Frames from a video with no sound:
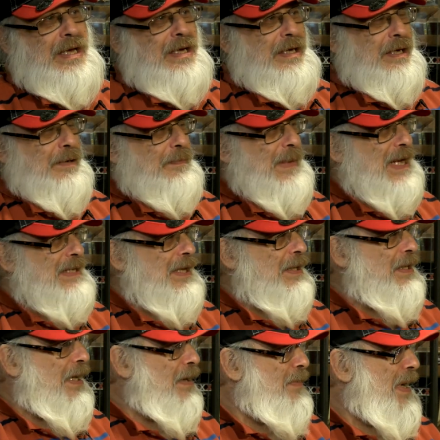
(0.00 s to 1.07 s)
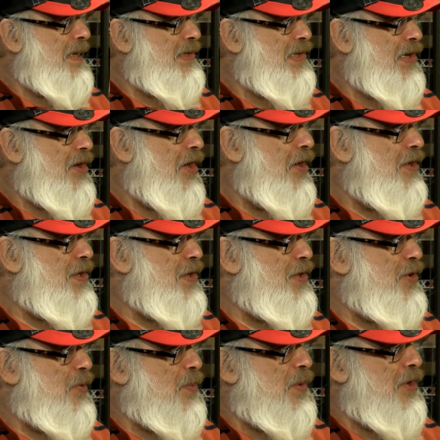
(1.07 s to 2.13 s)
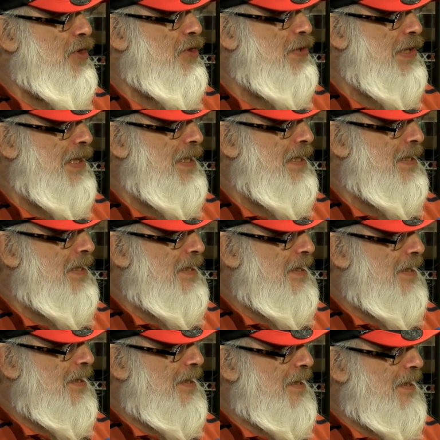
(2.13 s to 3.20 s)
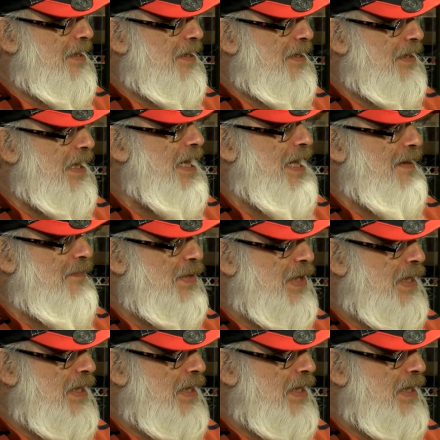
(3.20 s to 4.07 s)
The amazing thing about cigars is that we're using leaves